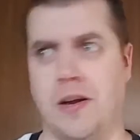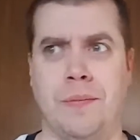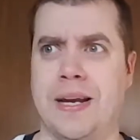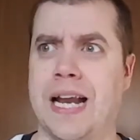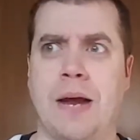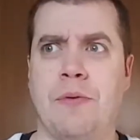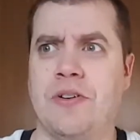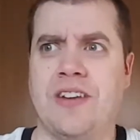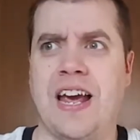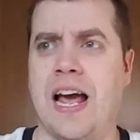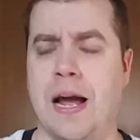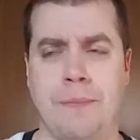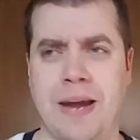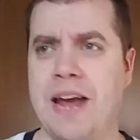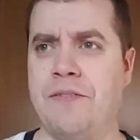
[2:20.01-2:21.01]
I mean,
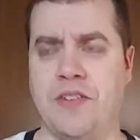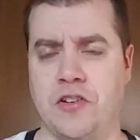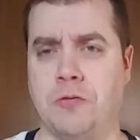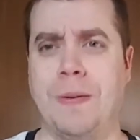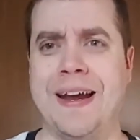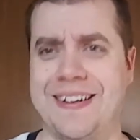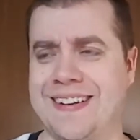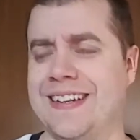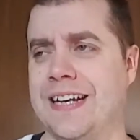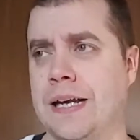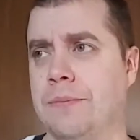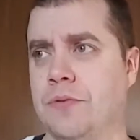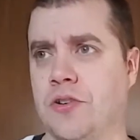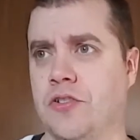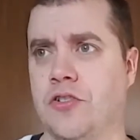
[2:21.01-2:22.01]
I'm half expecting
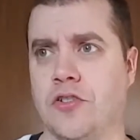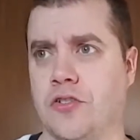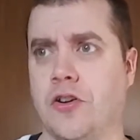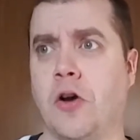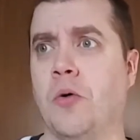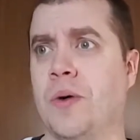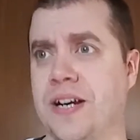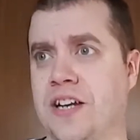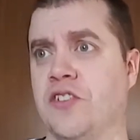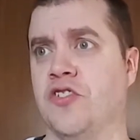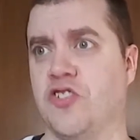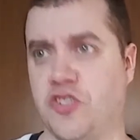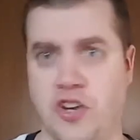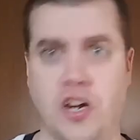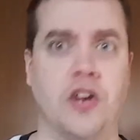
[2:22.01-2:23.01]
him to just go in and
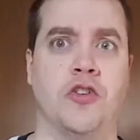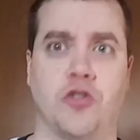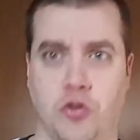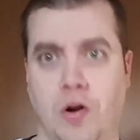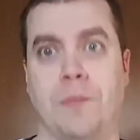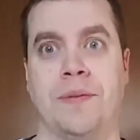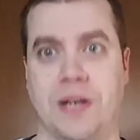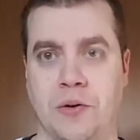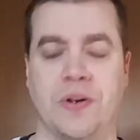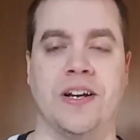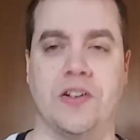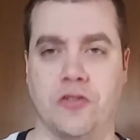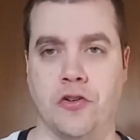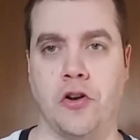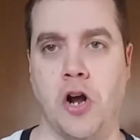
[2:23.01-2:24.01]
stun Trump during
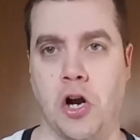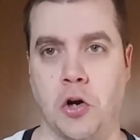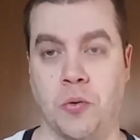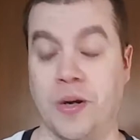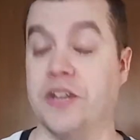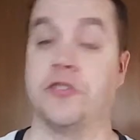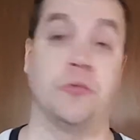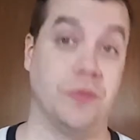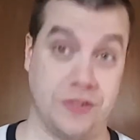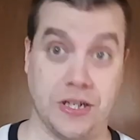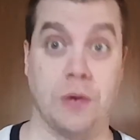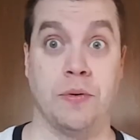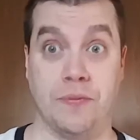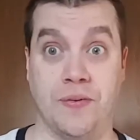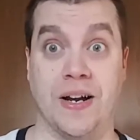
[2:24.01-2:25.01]
his inauguration, which I
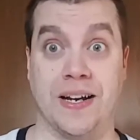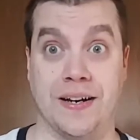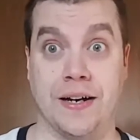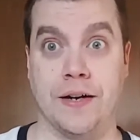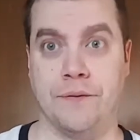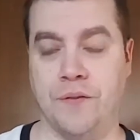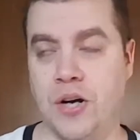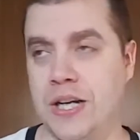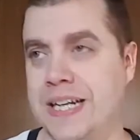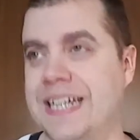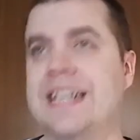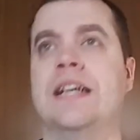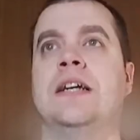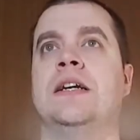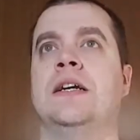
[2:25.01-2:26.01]
would find kind of funny,
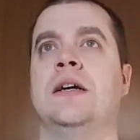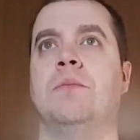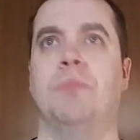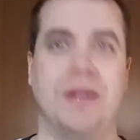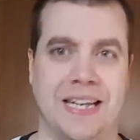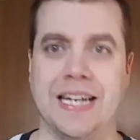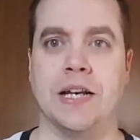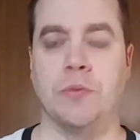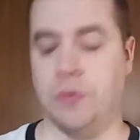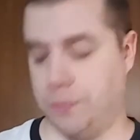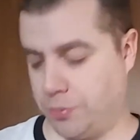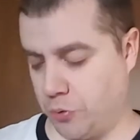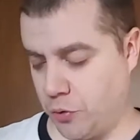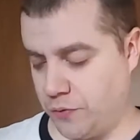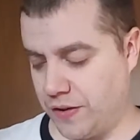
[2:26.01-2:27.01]
but then it would
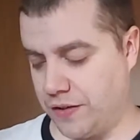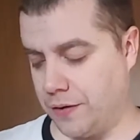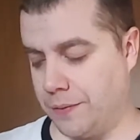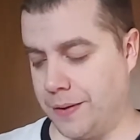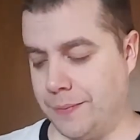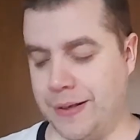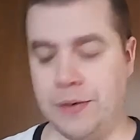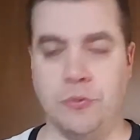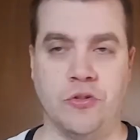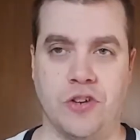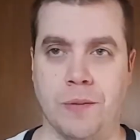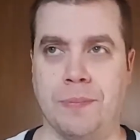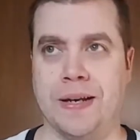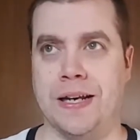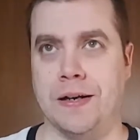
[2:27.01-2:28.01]
prove that WWE was
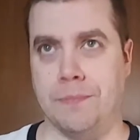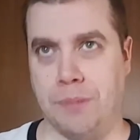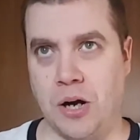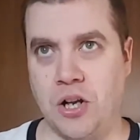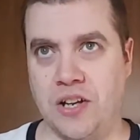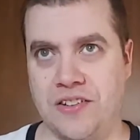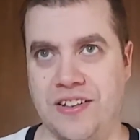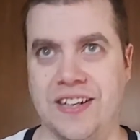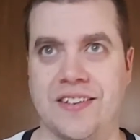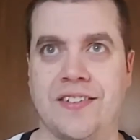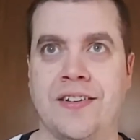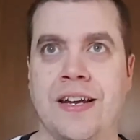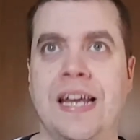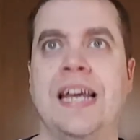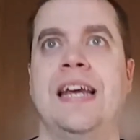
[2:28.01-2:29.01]
dipping into
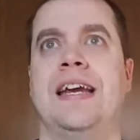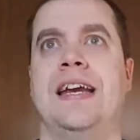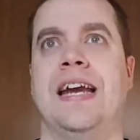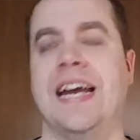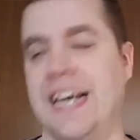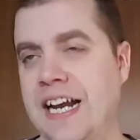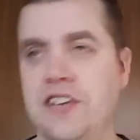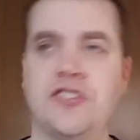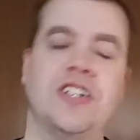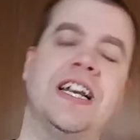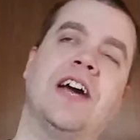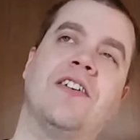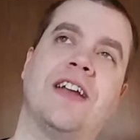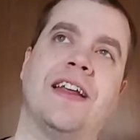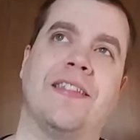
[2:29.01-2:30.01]
politics. And actually,
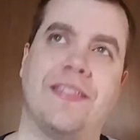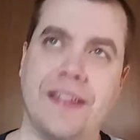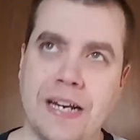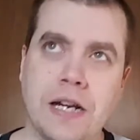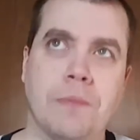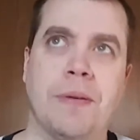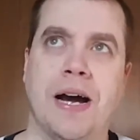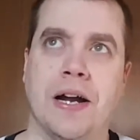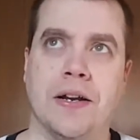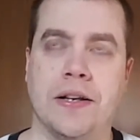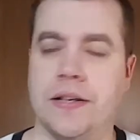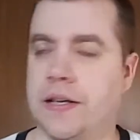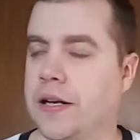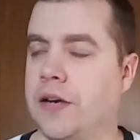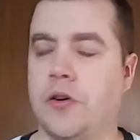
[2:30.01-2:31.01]
now that I think about it,
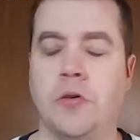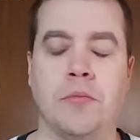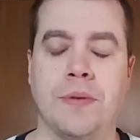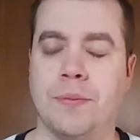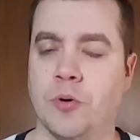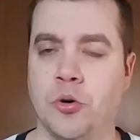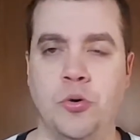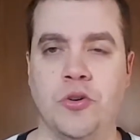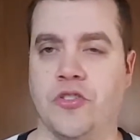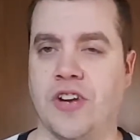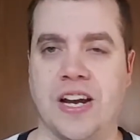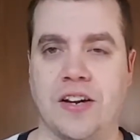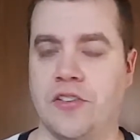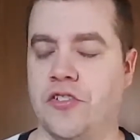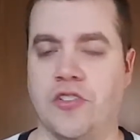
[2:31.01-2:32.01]
and I don't remember who
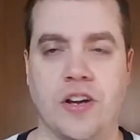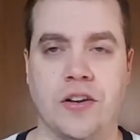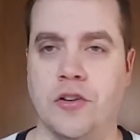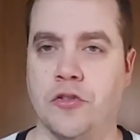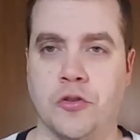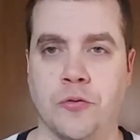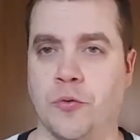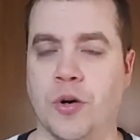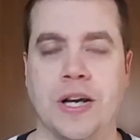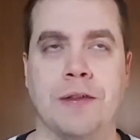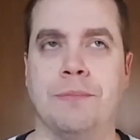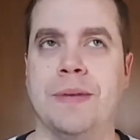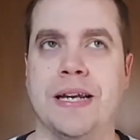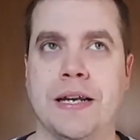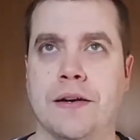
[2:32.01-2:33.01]
exactly said this, so
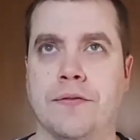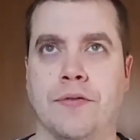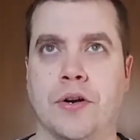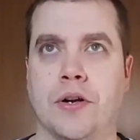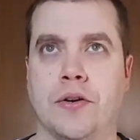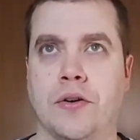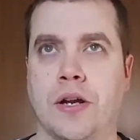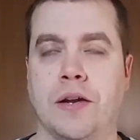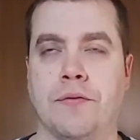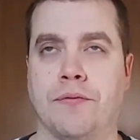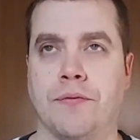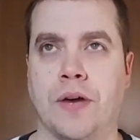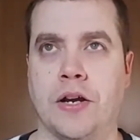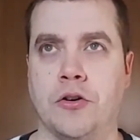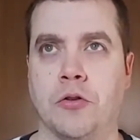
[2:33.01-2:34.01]
forgive me if I
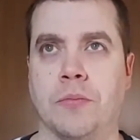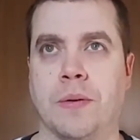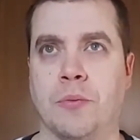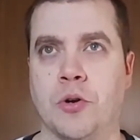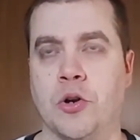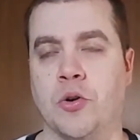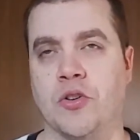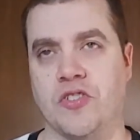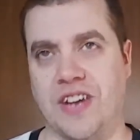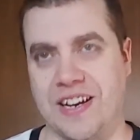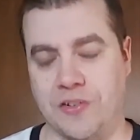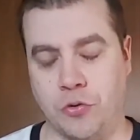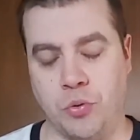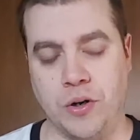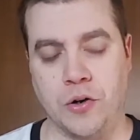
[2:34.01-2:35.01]
don't remember your
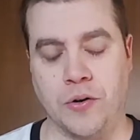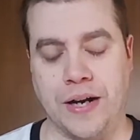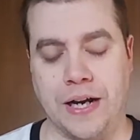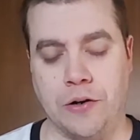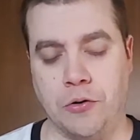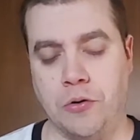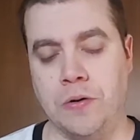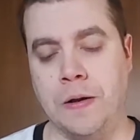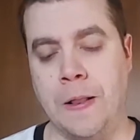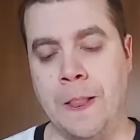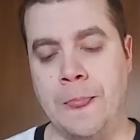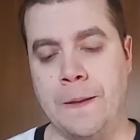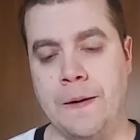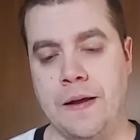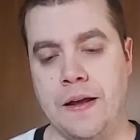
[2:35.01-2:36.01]
exact Twitter handle,
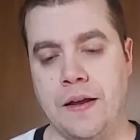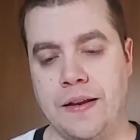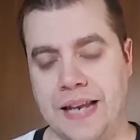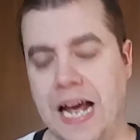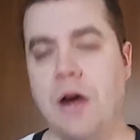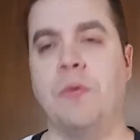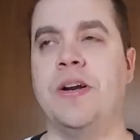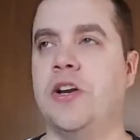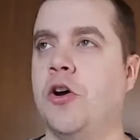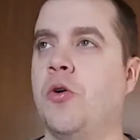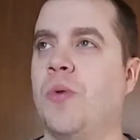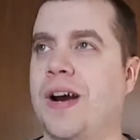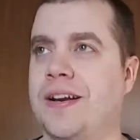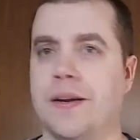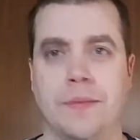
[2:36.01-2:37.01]
now we know
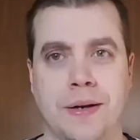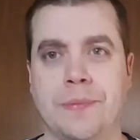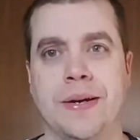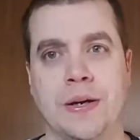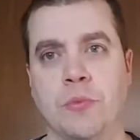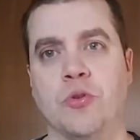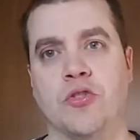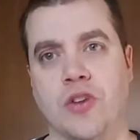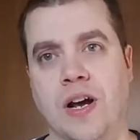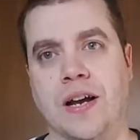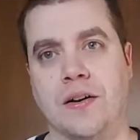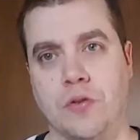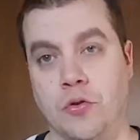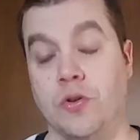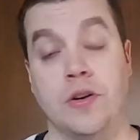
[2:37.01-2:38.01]
why
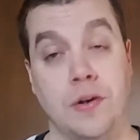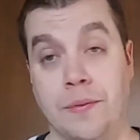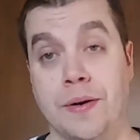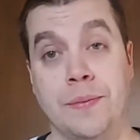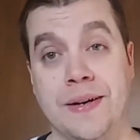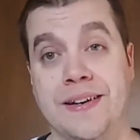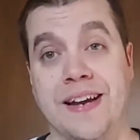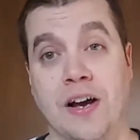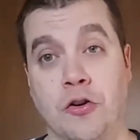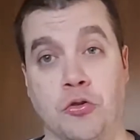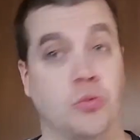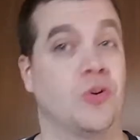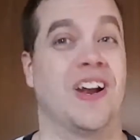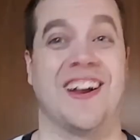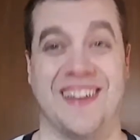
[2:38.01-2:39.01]
WWE talents
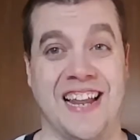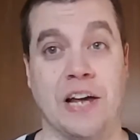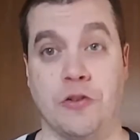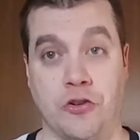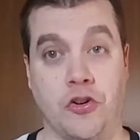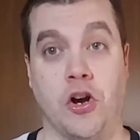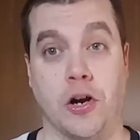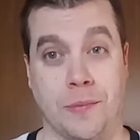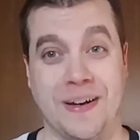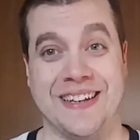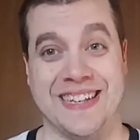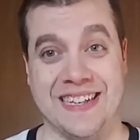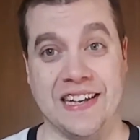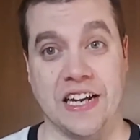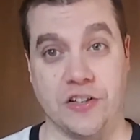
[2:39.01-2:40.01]
were not allowed to talk about
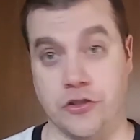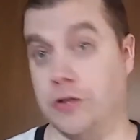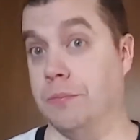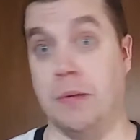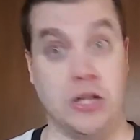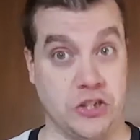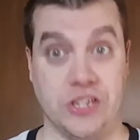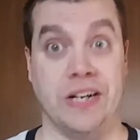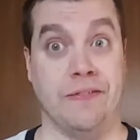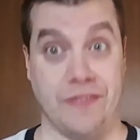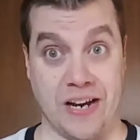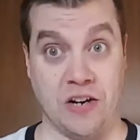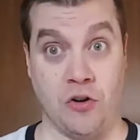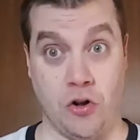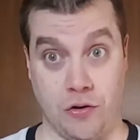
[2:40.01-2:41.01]
the election much, if
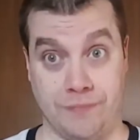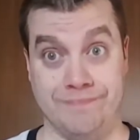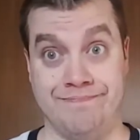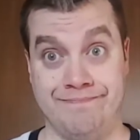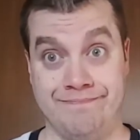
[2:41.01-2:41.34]
at all.